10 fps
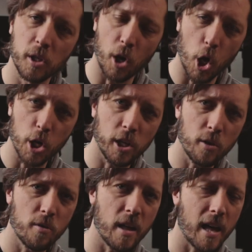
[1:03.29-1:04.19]
could
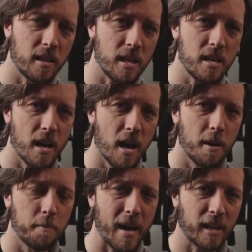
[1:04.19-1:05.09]
argue that
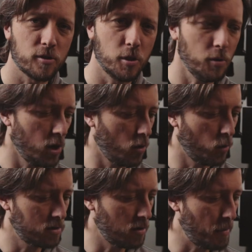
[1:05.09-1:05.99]
the Mac Studio
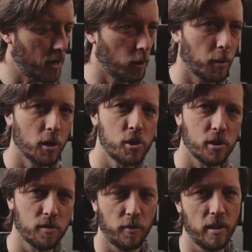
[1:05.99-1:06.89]
was the better purchase for